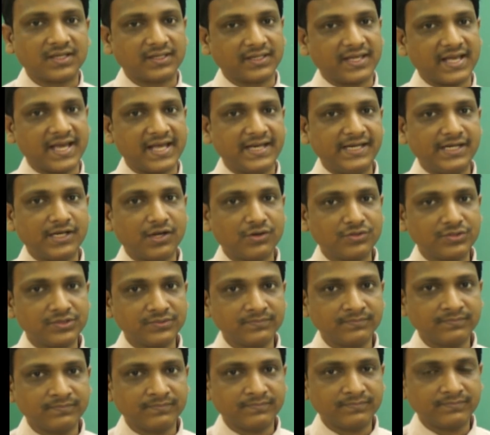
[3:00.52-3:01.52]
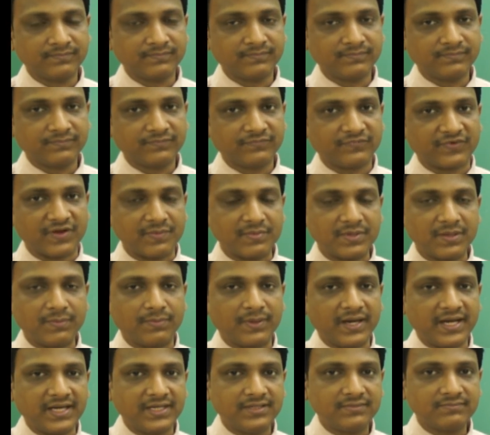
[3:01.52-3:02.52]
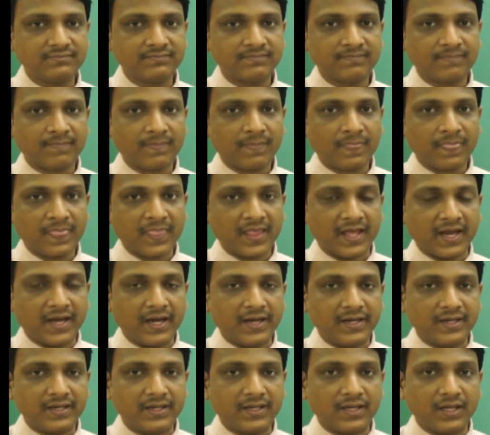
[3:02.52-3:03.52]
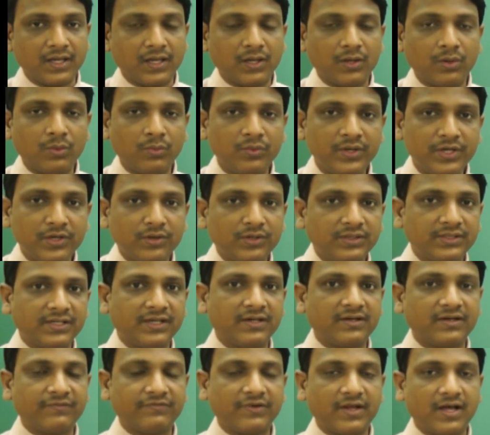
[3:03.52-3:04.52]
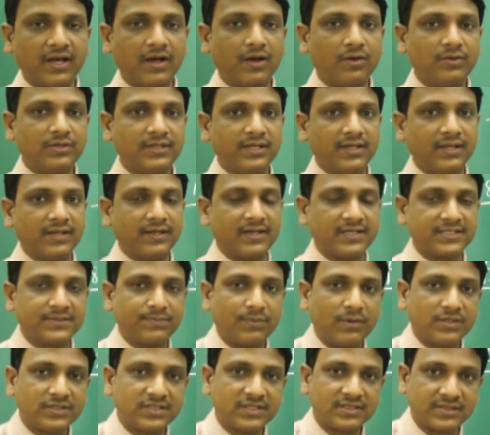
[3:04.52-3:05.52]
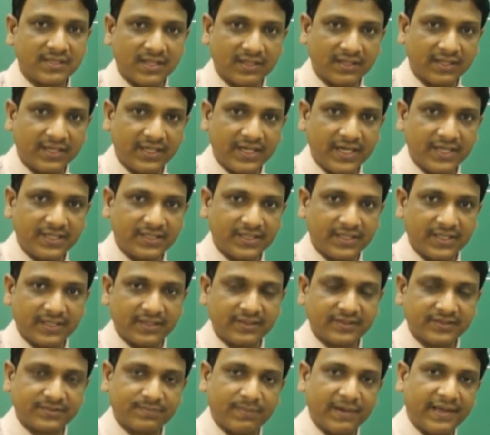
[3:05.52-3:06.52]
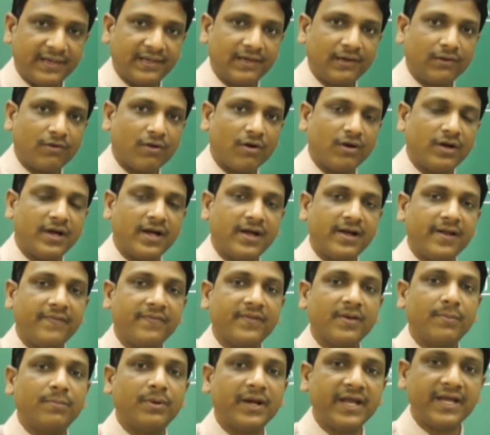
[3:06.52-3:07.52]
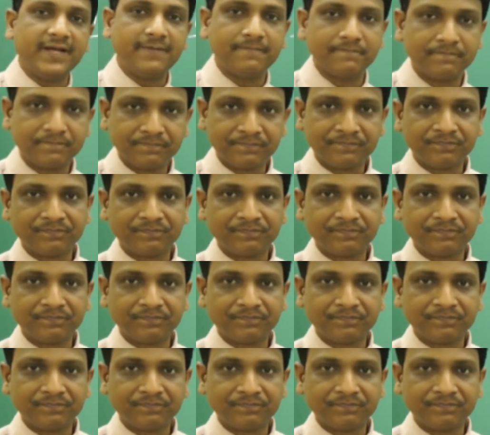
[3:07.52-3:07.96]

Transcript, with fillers: are carried out from the brain and uh, we know that uh, how the responses are created at the spinal cord and in the brain